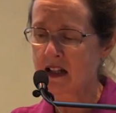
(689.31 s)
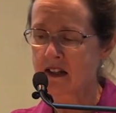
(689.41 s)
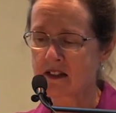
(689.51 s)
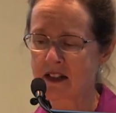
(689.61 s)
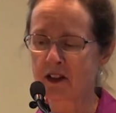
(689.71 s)

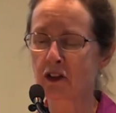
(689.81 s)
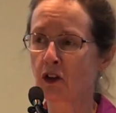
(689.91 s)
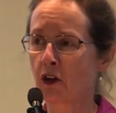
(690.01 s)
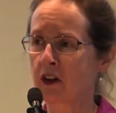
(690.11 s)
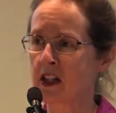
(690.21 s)

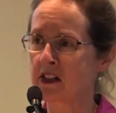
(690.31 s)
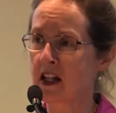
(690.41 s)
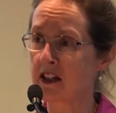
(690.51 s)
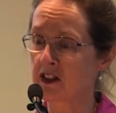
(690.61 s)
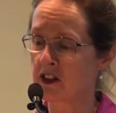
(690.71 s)
sexual
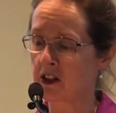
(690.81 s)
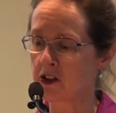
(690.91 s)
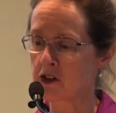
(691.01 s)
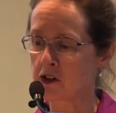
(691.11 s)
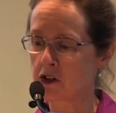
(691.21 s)

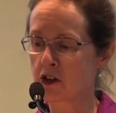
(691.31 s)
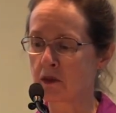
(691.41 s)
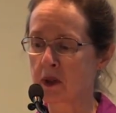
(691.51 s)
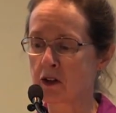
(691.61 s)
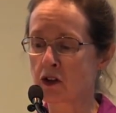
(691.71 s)
orientation
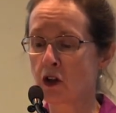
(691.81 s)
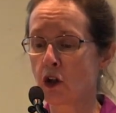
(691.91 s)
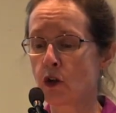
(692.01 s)
determines